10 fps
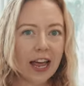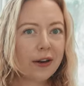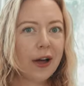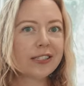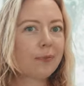
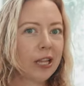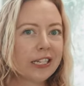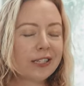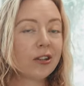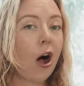Flatio has
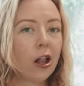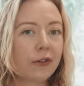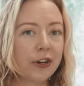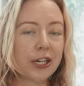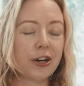places all
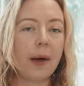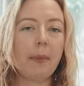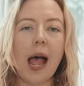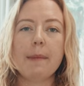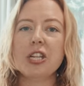over in
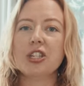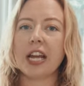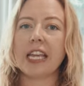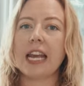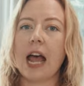Europe. I've been
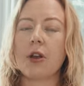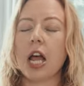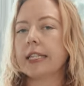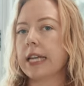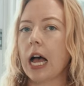checking out
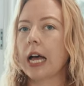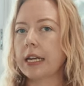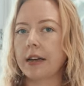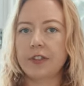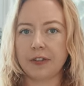a
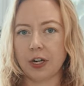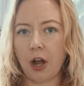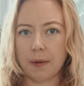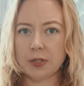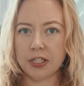ton of different
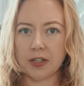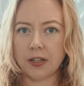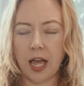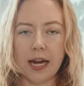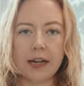options
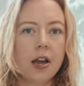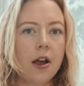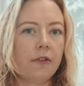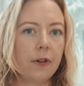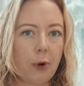online
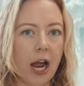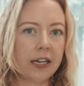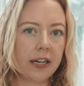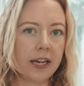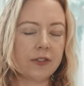for Brian
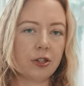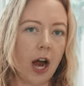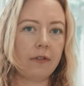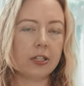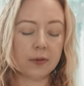and I's
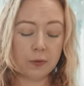travels.